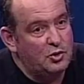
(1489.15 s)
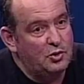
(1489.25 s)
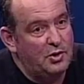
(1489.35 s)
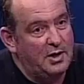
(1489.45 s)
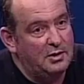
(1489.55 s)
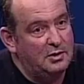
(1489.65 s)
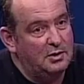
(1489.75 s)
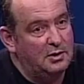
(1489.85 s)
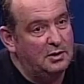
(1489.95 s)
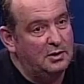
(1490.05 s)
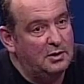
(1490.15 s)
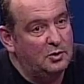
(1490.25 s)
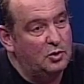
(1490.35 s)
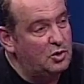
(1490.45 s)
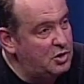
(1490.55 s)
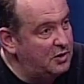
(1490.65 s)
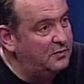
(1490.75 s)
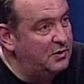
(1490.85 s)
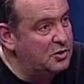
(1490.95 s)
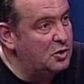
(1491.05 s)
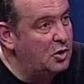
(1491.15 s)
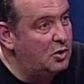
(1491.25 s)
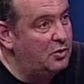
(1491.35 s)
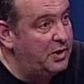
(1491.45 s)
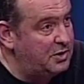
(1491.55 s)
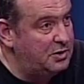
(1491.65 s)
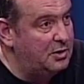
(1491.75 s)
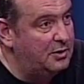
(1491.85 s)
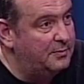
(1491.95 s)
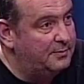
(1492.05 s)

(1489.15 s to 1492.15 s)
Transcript: you that to achieve this goal next year.